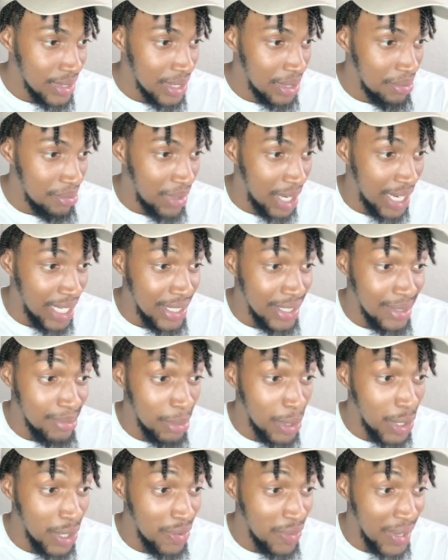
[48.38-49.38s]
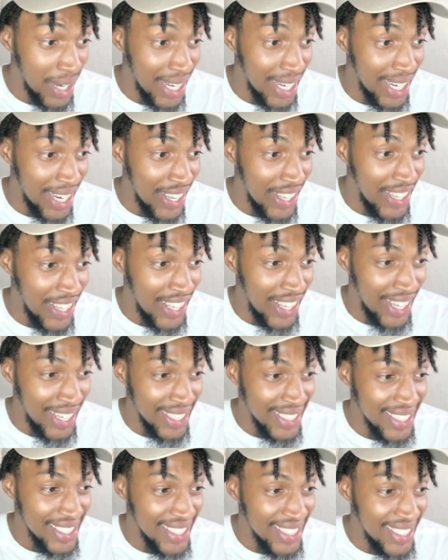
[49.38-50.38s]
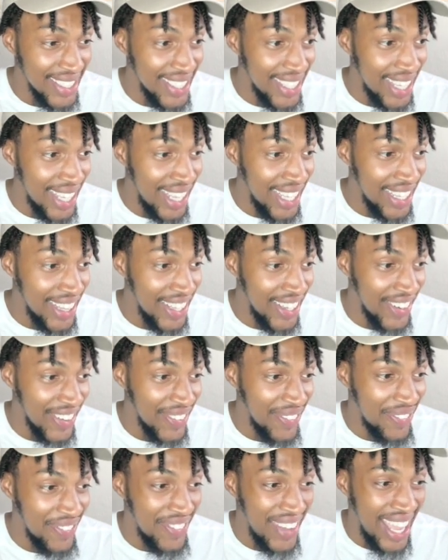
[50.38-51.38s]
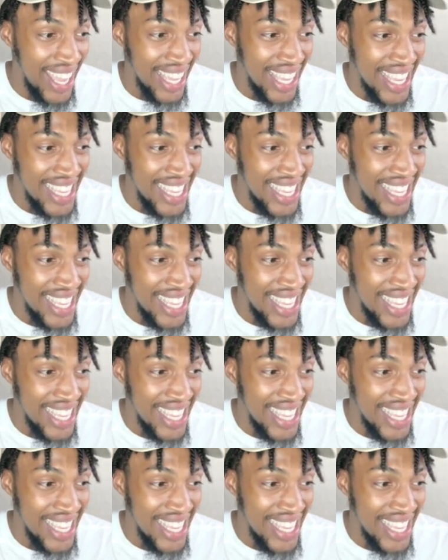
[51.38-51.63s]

But he's smooth with it though. Look. He looks fake.